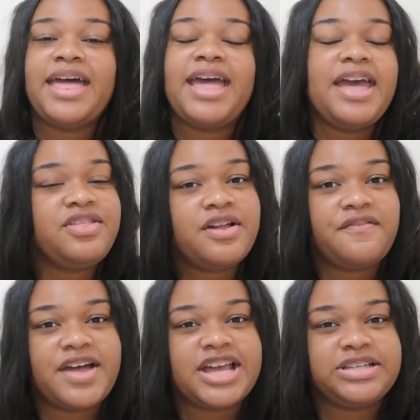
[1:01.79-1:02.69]
Hit the
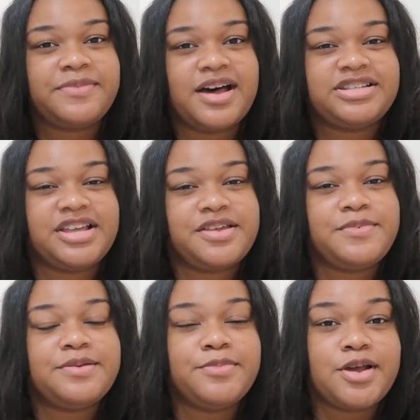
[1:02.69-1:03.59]
notification bell so you can
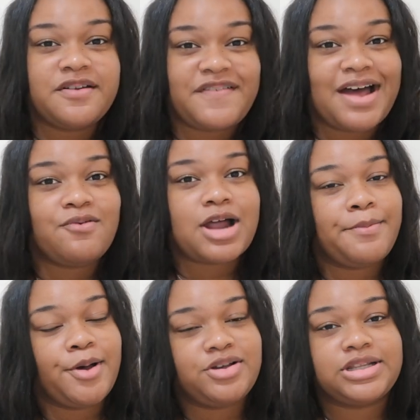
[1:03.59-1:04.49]
be notified
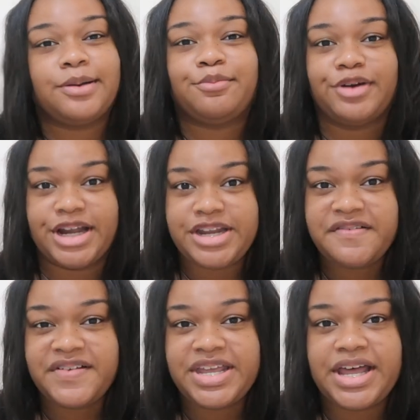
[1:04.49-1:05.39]
post a brand
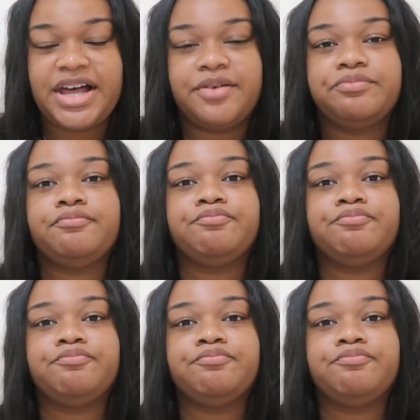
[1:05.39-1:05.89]
new video.